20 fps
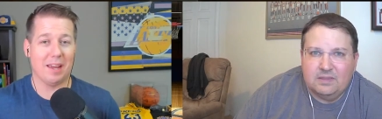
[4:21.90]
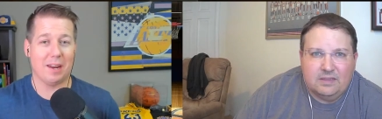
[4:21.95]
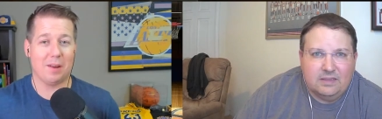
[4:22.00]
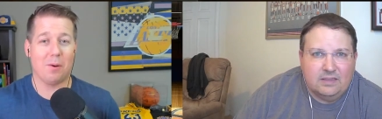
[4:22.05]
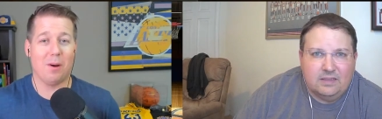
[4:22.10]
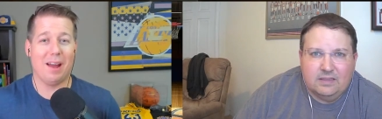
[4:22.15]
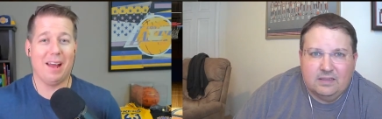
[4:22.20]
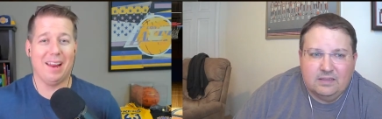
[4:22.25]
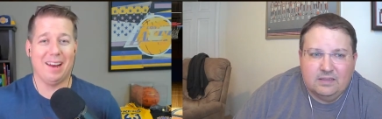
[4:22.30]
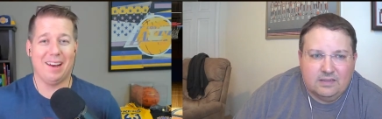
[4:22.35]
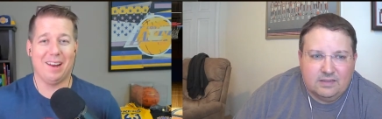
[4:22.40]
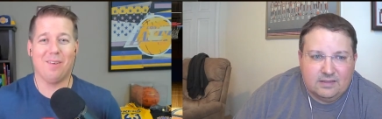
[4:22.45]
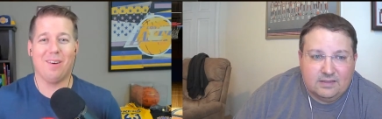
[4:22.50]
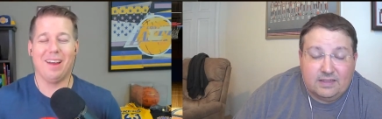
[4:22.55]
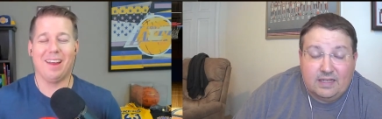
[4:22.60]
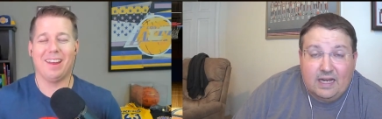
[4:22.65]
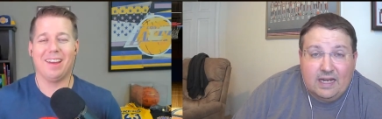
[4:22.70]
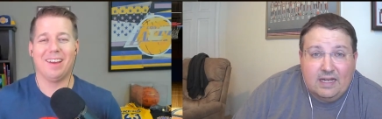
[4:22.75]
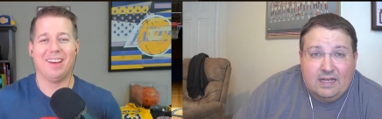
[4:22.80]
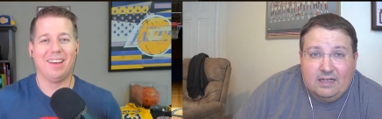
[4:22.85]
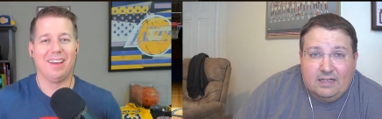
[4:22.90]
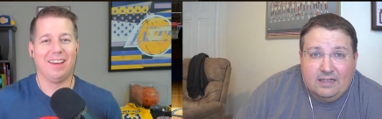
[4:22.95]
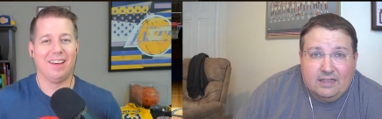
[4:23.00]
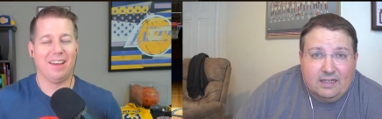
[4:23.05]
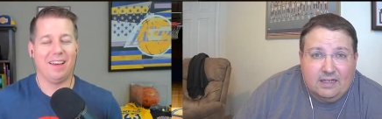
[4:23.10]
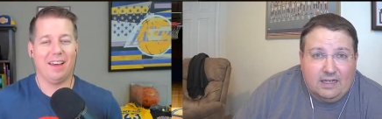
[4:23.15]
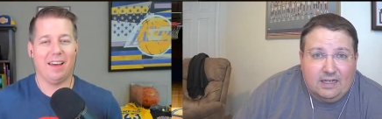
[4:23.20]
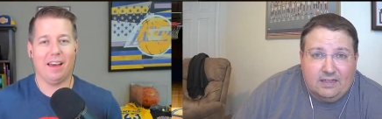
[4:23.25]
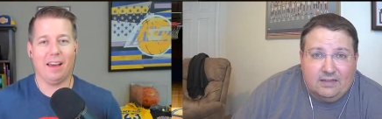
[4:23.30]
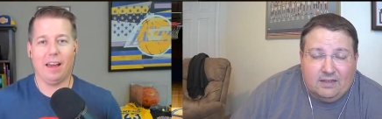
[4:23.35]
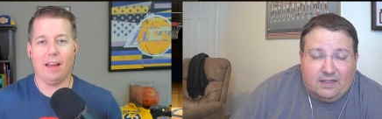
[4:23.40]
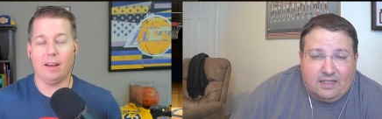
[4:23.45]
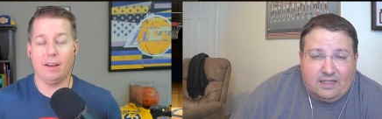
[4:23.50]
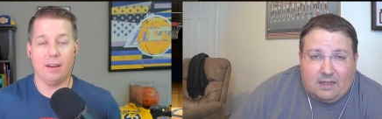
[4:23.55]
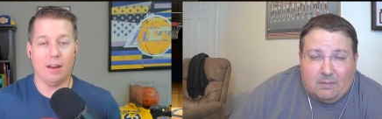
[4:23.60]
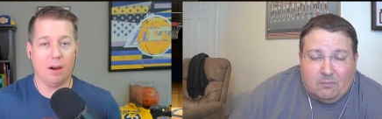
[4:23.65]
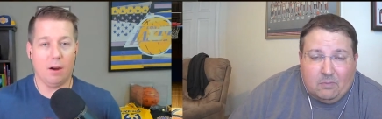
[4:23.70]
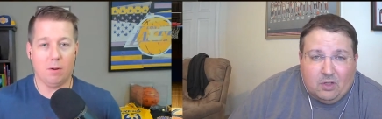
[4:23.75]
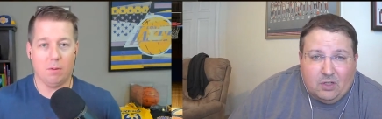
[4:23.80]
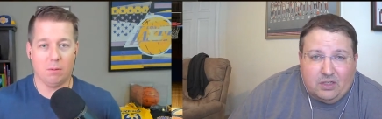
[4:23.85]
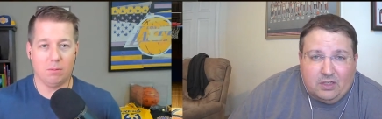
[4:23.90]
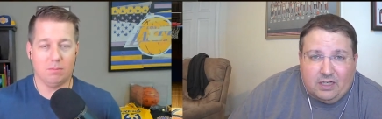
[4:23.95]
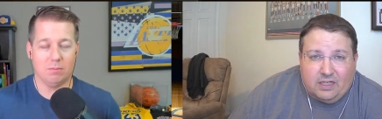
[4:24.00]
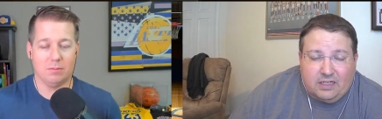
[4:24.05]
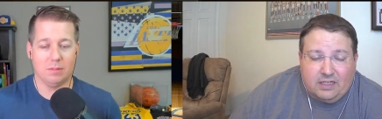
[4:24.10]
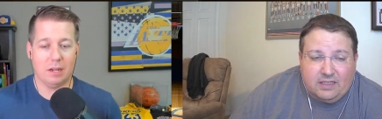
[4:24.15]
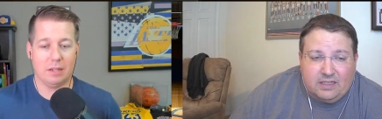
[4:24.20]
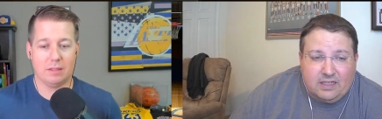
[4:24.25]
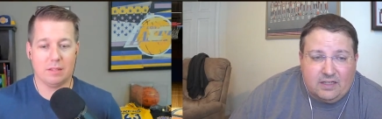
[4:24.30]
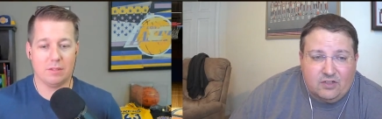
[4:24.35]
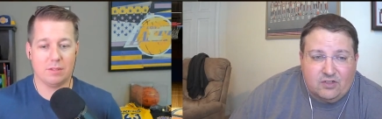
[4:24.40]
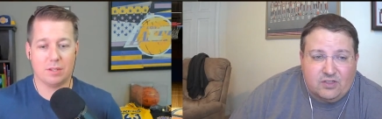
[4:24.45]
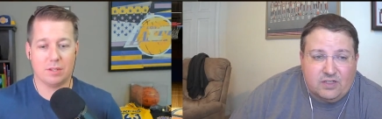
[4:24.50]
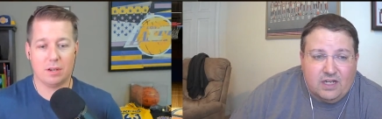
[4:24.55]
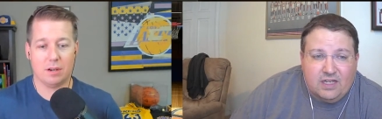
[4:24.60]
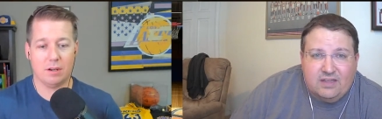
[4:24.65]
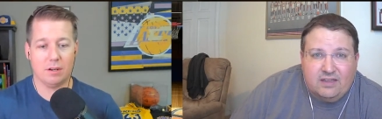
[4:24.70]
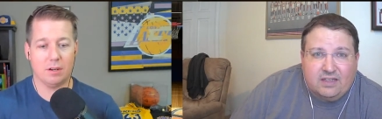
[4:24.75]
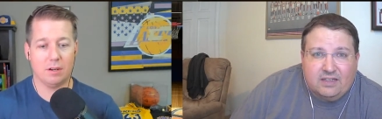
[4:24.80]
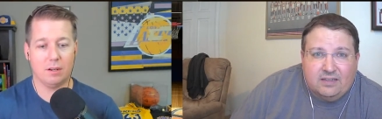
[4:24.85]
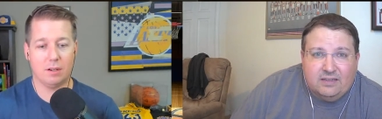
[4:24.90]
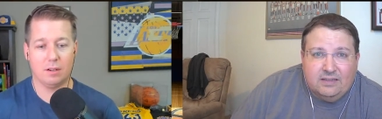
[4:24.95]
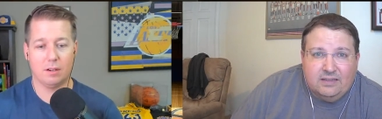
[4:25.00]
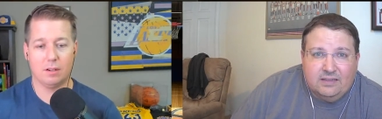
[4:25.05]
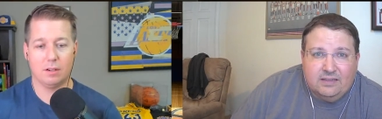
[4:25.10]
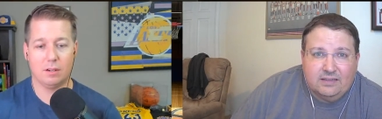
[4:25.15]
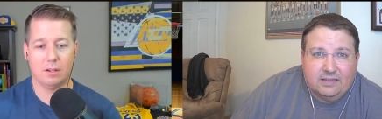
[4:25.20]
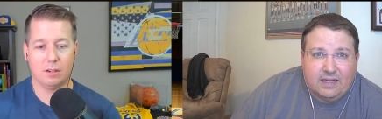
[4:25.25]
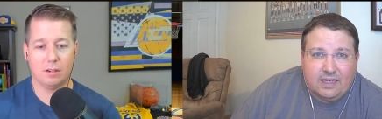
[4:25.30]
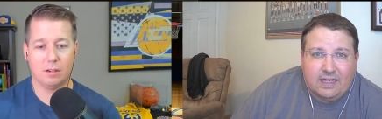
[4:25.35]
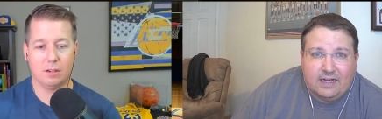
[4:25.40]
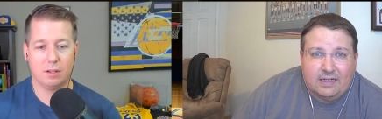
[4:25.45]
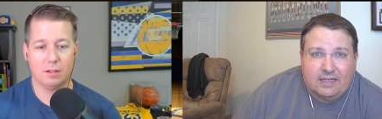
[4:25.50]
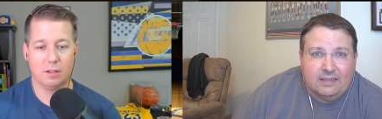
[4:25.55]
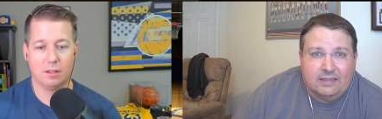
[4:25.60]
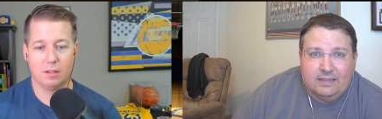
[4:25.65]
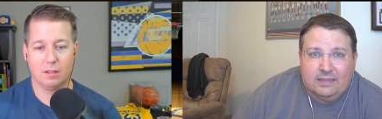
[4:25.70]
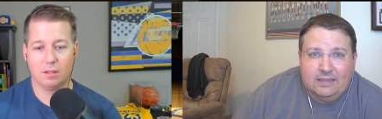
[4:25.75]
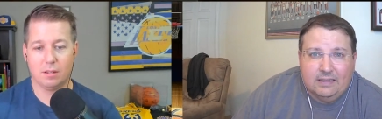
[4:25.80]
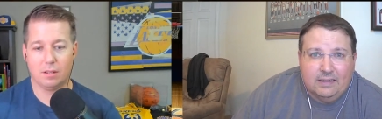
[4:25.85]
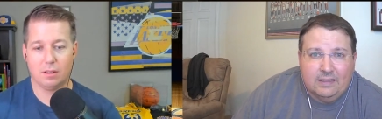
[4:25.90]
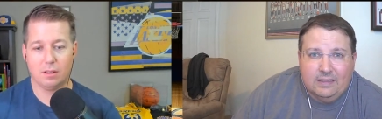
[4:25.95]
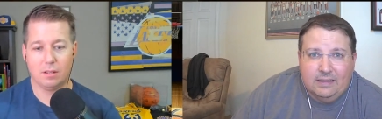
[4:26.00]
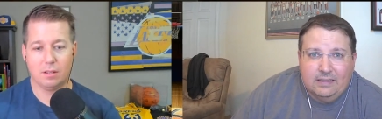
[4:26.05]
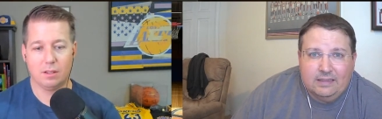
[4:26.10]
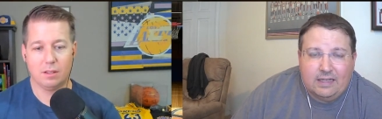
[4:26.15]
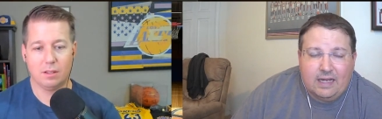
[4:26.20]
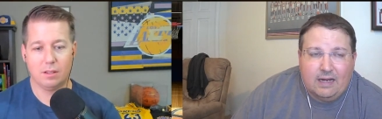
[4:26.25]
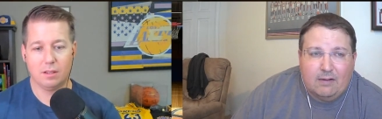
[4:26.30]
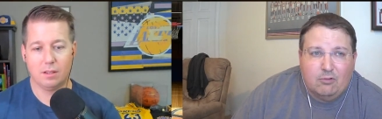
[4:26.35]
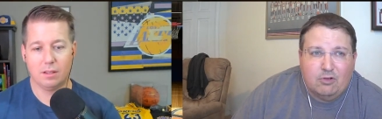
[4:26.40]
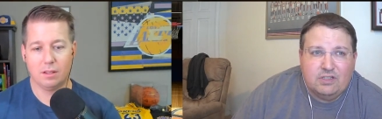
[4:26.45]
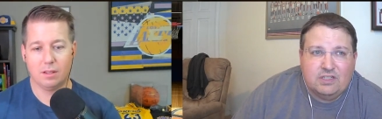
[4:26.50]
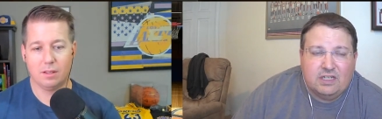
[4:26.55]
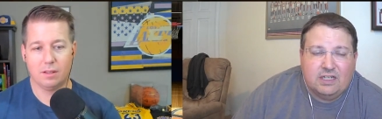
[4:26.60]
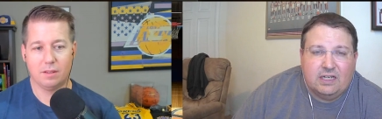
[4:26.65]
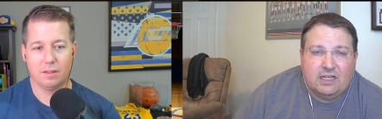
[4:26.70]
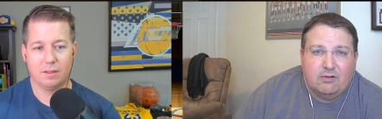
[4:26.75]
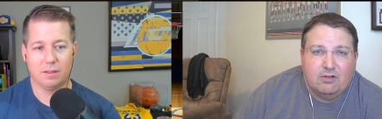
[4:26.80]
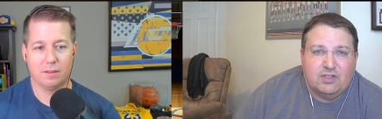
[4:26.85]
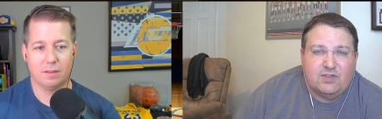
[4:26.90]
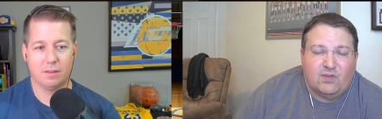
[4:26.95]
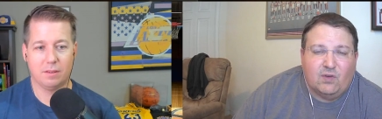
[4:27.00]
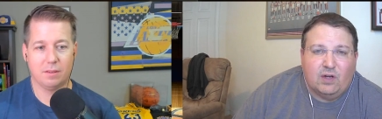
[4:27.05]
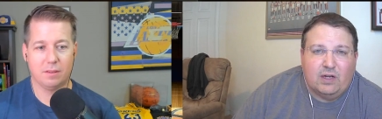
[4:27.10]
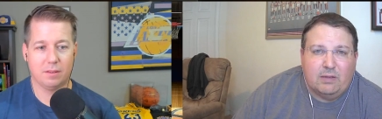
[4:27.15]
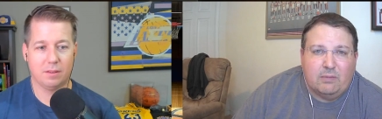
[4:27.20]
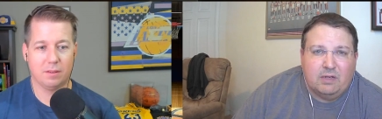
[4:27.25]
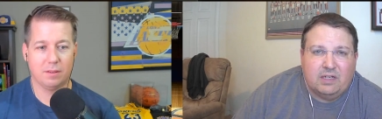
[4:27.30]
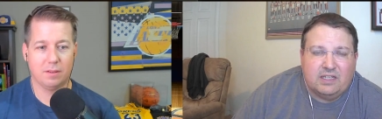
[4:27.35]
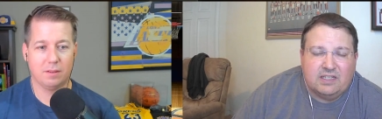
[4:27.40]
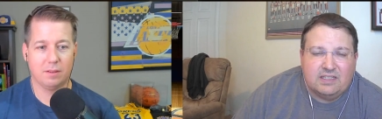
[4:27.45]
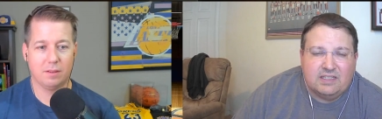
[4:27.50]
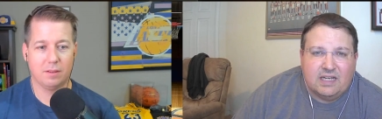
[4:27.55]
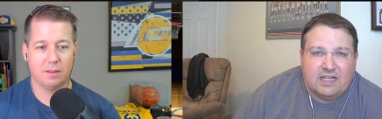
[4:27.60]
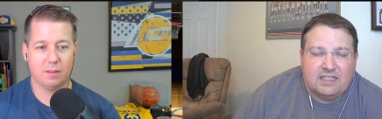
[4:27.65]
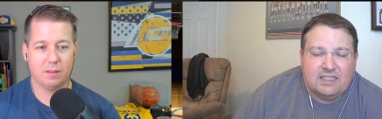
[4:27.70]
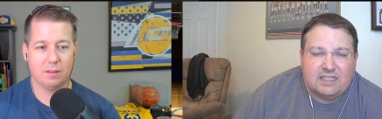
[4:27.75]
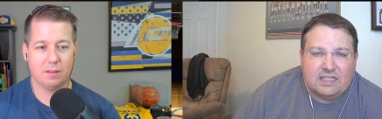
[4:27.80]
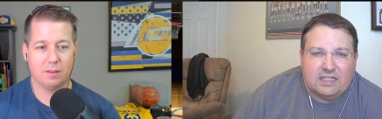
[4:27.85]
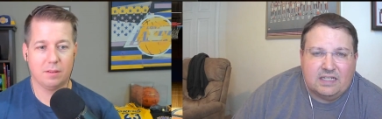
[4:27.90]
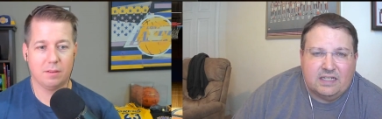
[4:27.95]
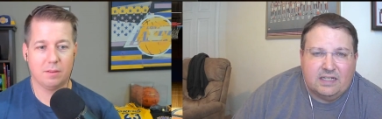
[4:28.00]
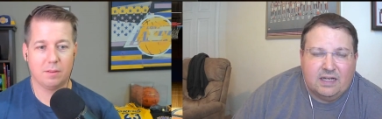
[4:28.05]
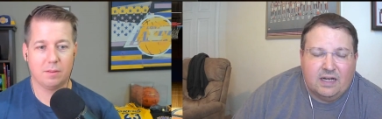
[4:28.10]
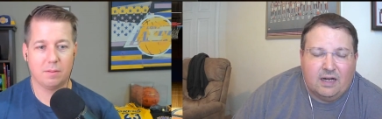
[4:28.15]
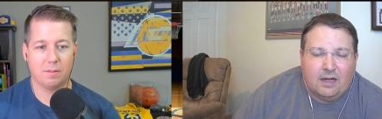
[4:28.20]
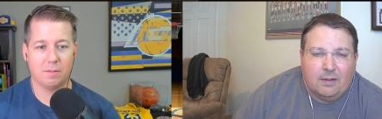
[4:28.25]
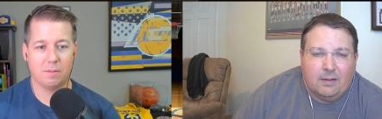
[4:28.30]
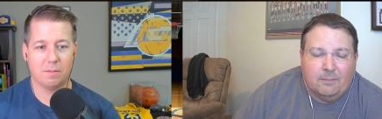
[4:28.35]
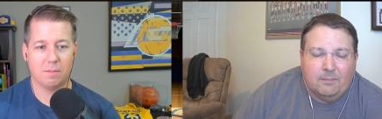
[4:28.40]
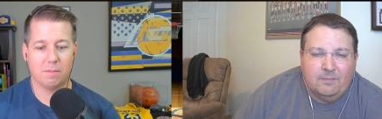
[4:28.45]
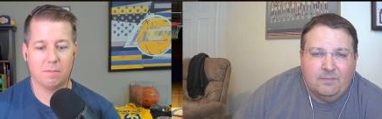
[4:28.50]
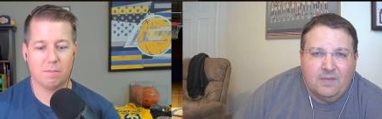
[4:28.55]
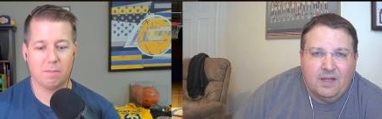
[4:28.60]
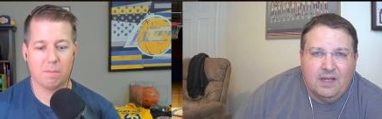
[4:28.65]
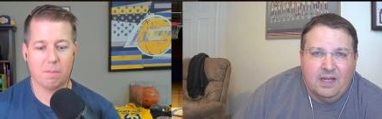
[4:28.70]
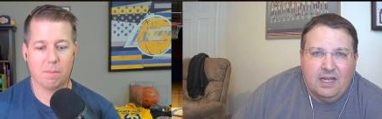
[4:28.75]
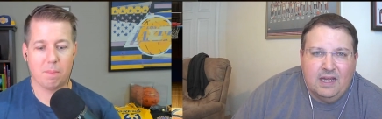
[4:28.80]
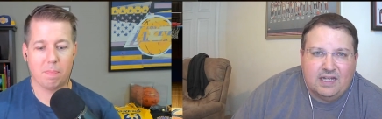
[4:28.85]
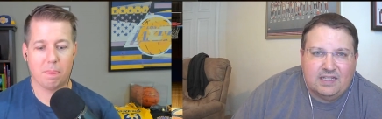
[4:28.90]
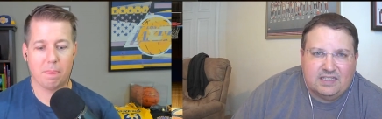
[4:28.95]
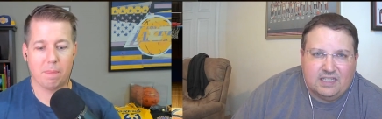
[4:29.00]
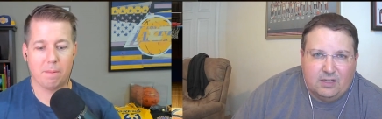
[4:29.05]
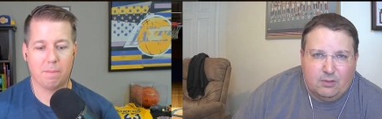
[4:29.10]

Speaker 1: anyway anyway yeah
Speaker 2: and like and i'm no, looking and not this year nothing. yeah yeah it was like it was funny because i said um i said